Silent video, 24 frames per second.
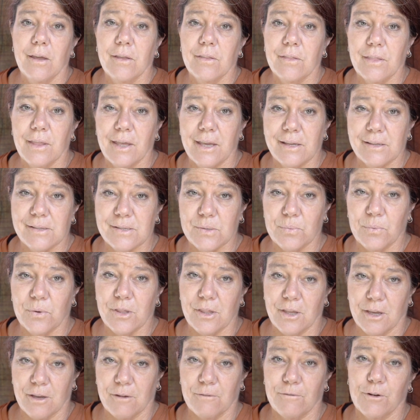That's where
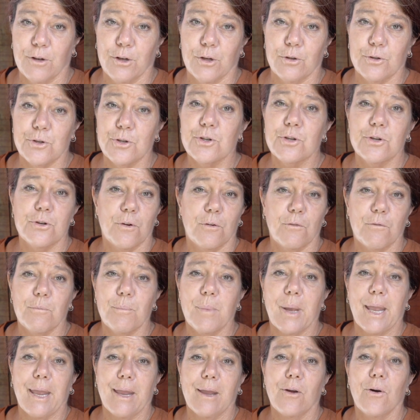the evolution of
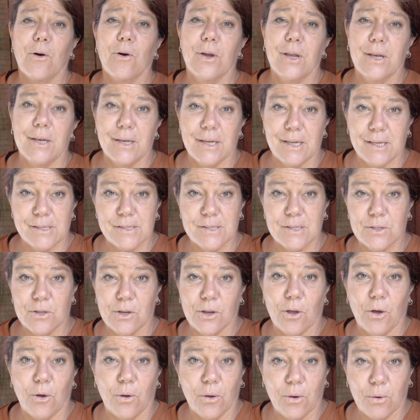mankind needs to
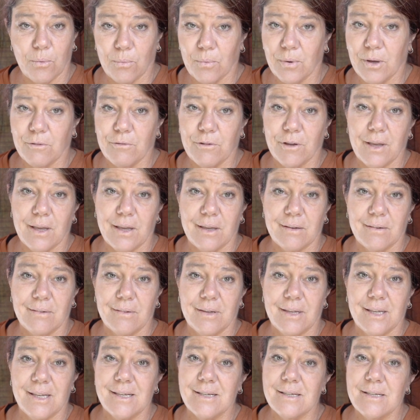go. We've had
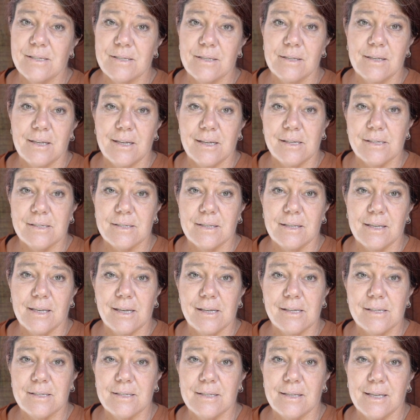years and years and
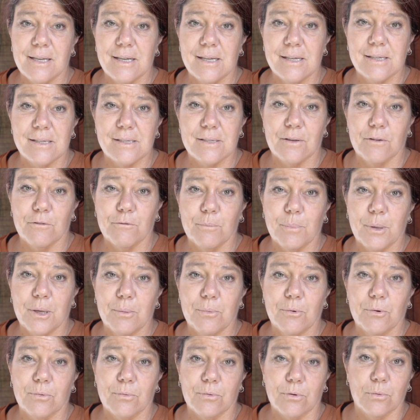years and years of
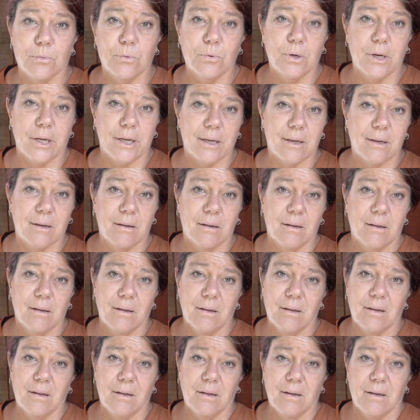people ruling.
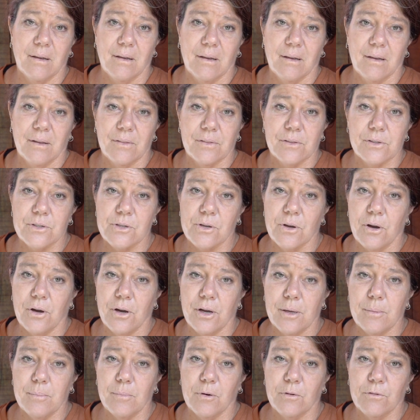The
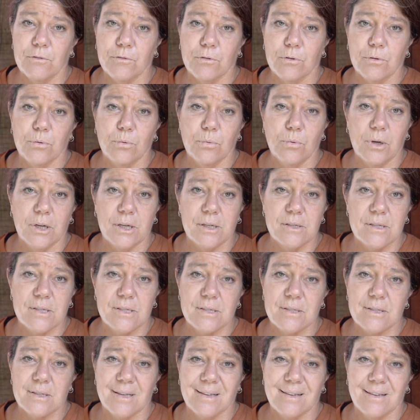time of
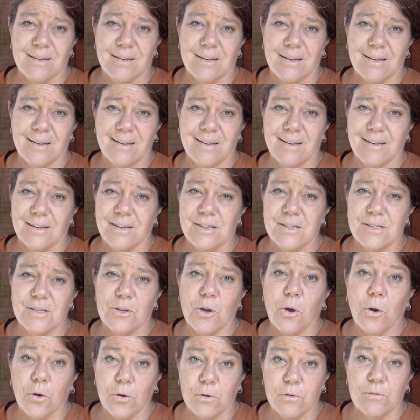rulers is
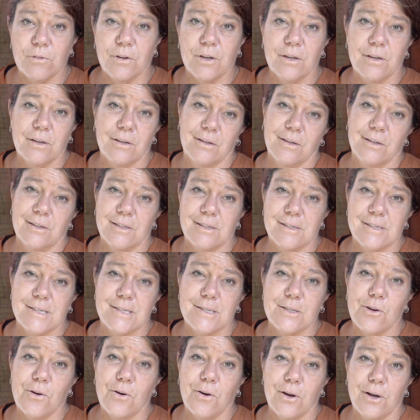over. It's
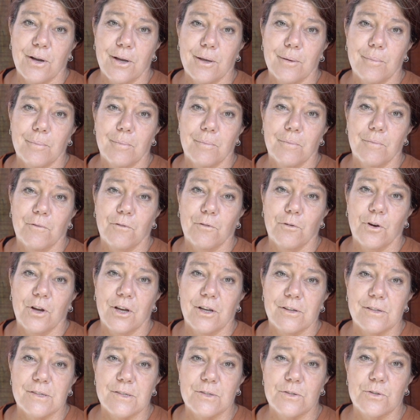time for
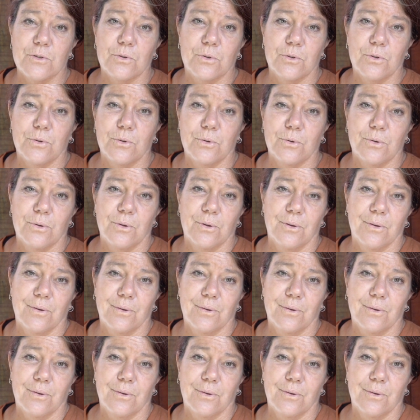us to